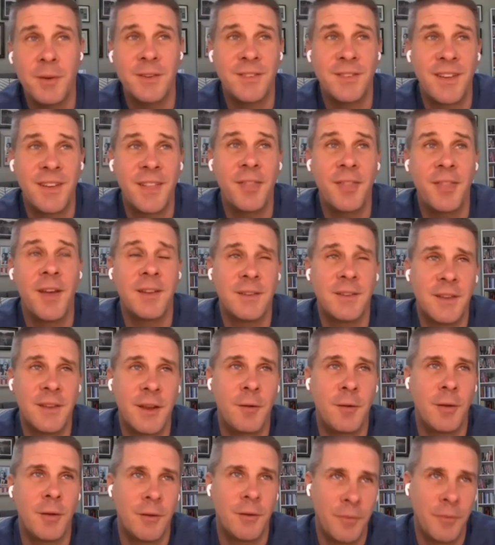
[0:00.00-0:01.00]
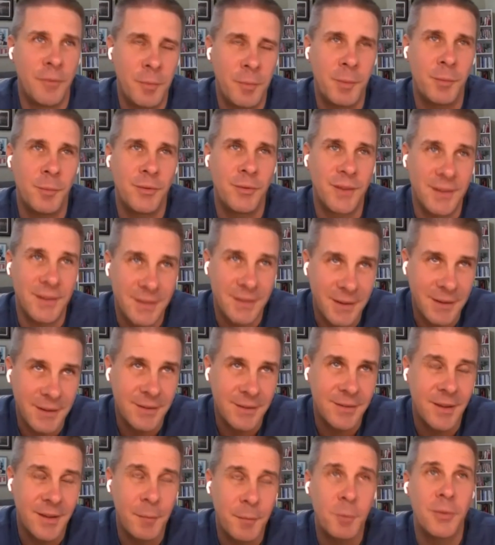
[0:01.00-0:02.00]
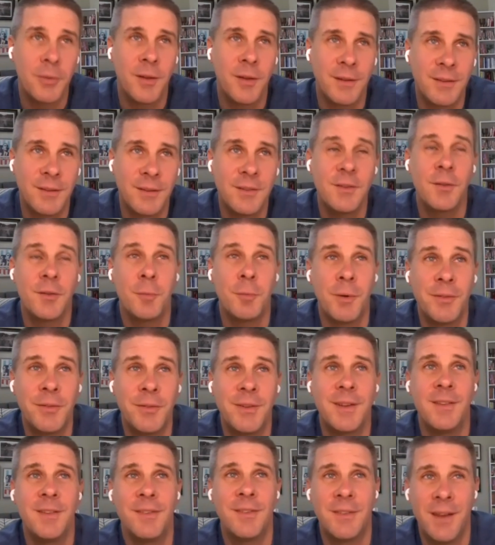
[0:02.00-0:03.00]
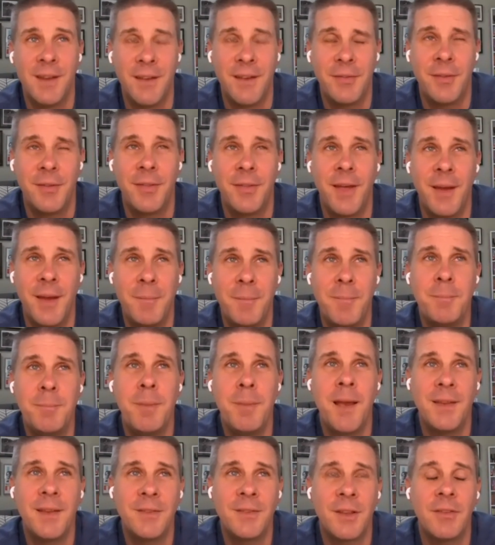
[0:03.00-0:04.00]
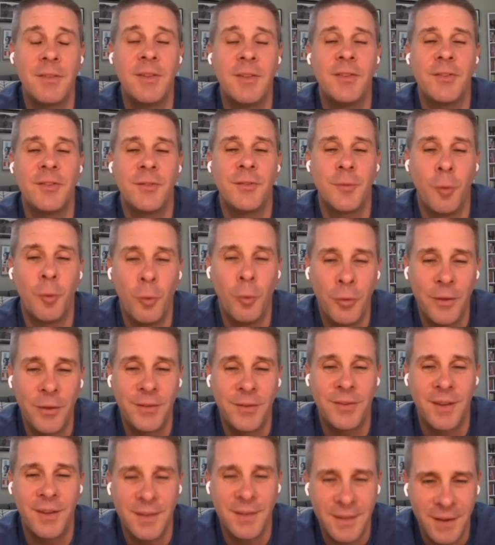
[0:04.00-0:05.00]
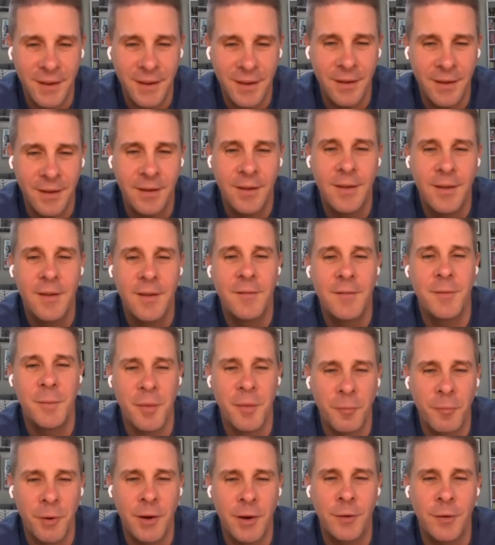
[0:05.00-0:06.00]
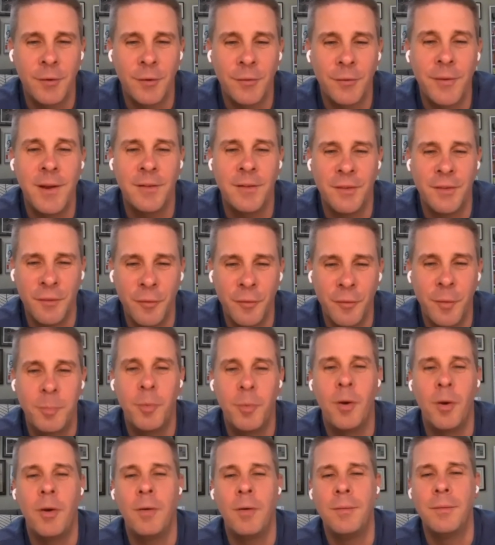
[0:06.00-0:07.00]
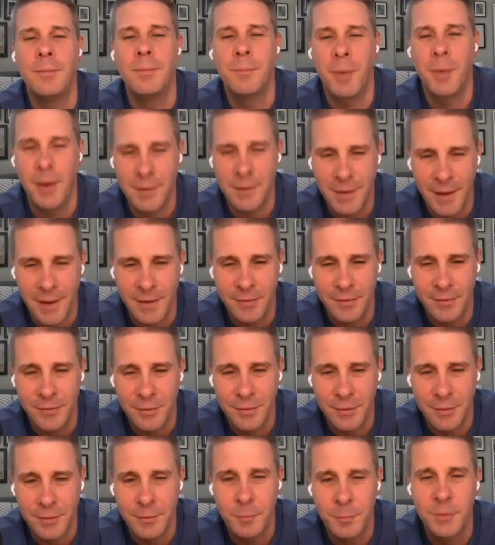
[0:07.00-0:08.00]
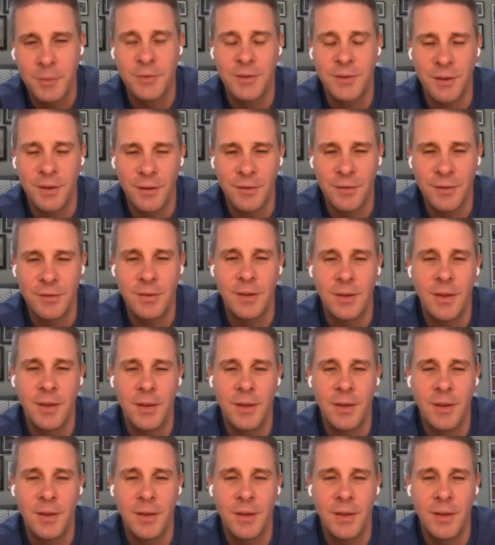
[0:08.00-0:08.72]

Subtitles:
as I like to get credit for other people's ideas, I would like to just once again state that I basically stole this idea from the Ringer's Fantasy Football podcast, which does